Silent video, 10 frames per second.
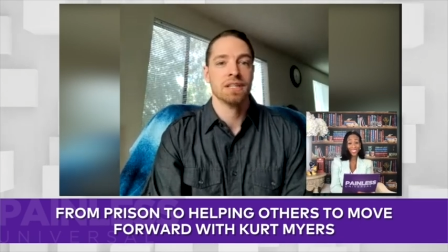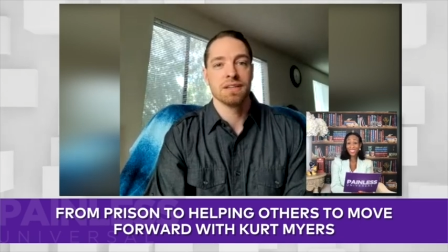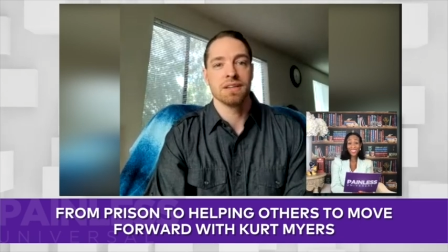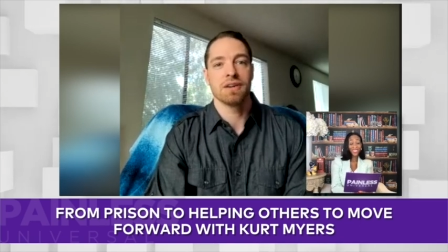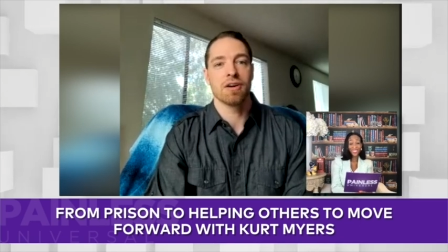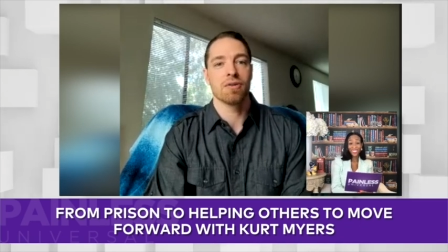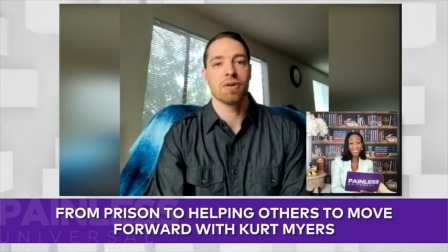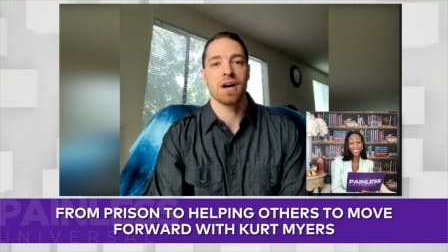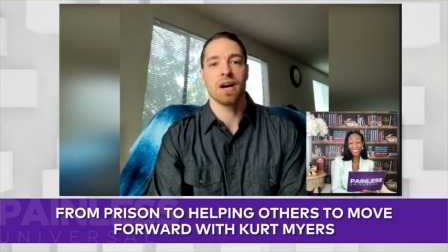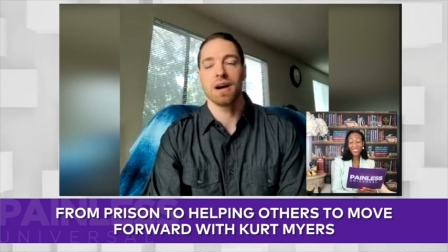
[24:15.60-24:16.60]
you know
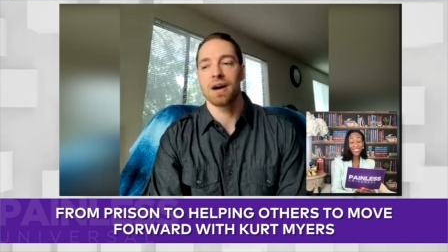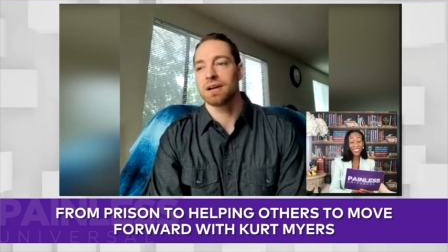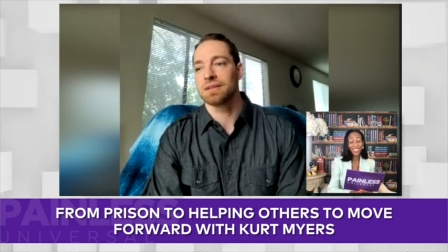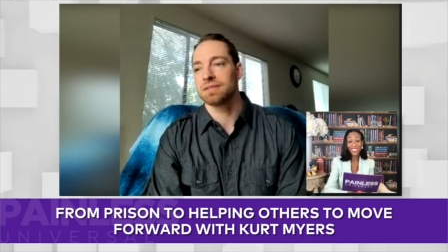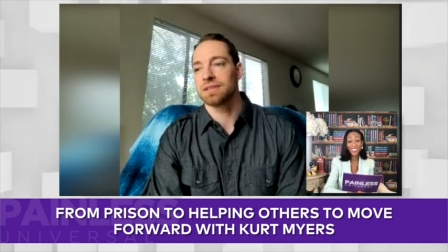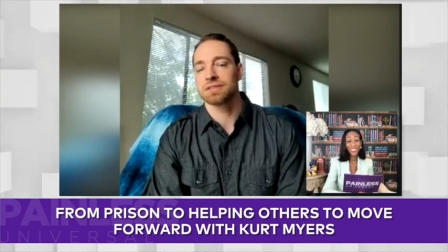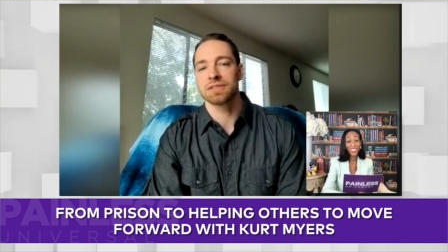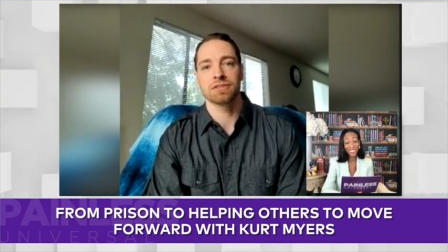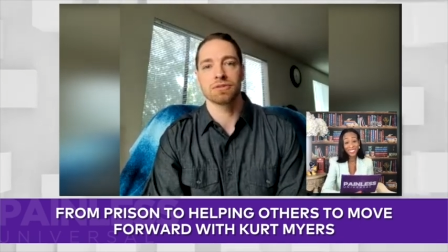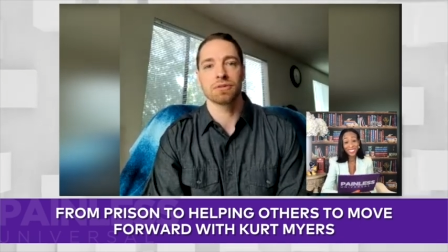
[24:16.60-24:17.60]
uh, you know
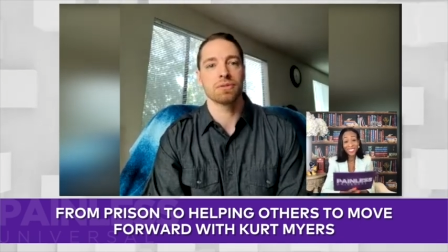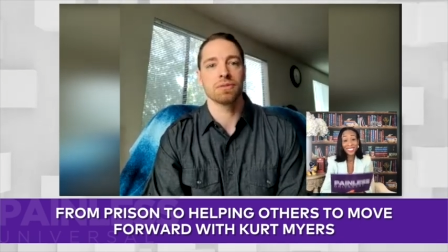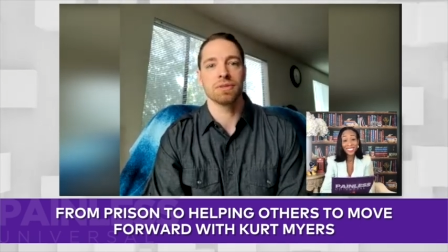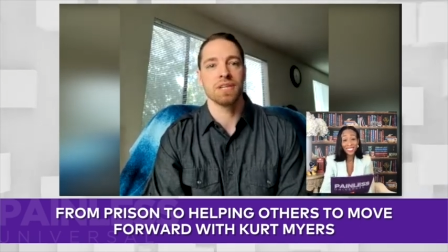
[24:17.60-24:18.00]
central